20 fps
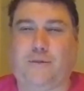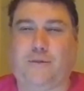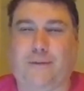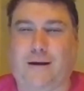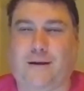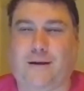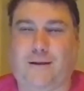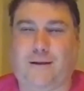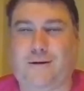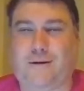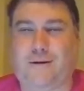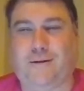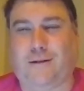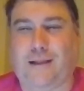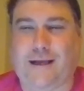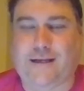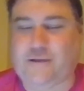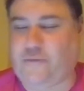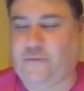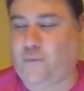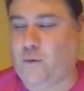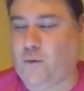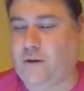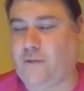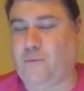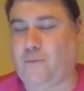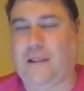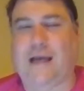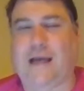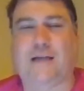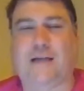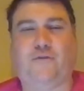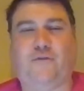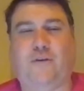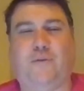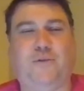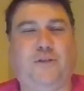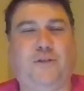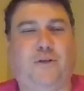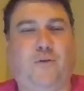Ballard, one of the last
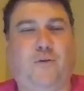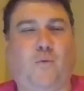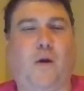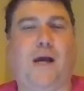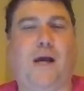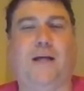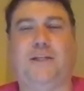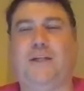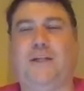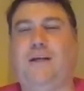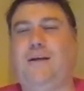films you could watch."